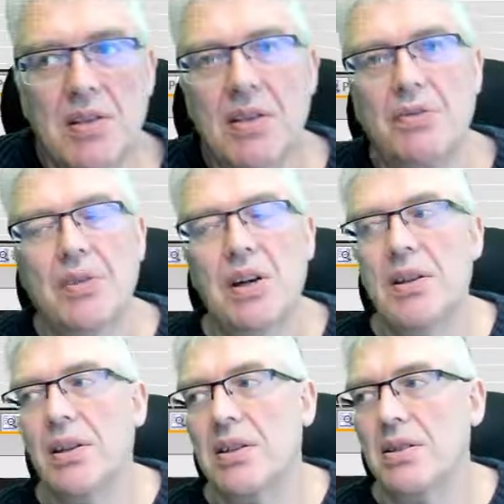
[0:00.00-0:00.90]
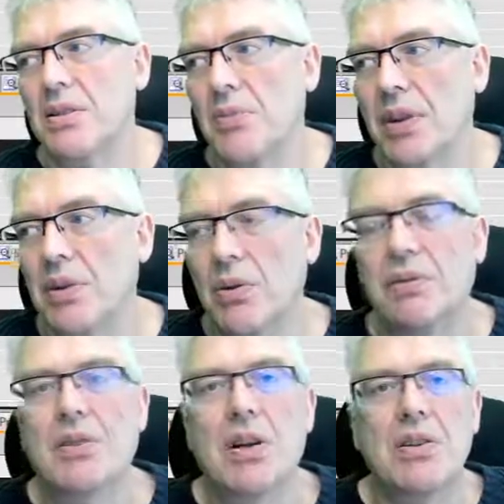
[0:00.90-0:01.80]
defined as something called
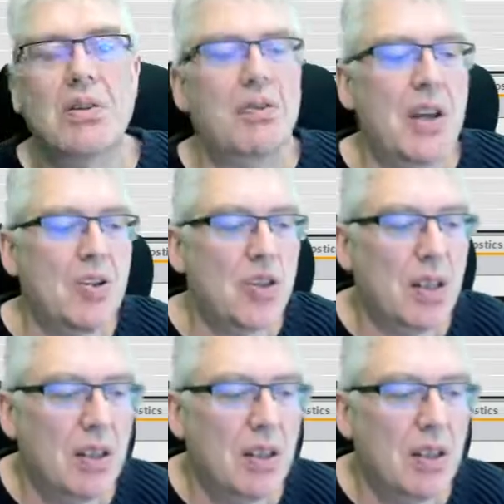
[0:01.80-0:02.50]
fast flashing,